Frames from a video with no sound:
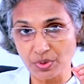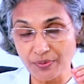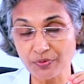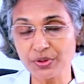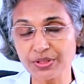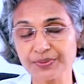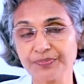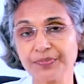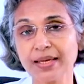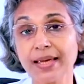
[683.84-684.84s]
avoid
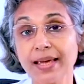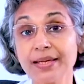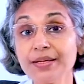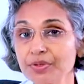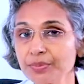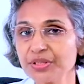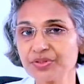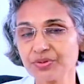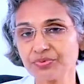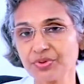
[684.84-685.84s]

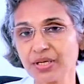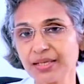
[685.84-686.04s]
inflammatory food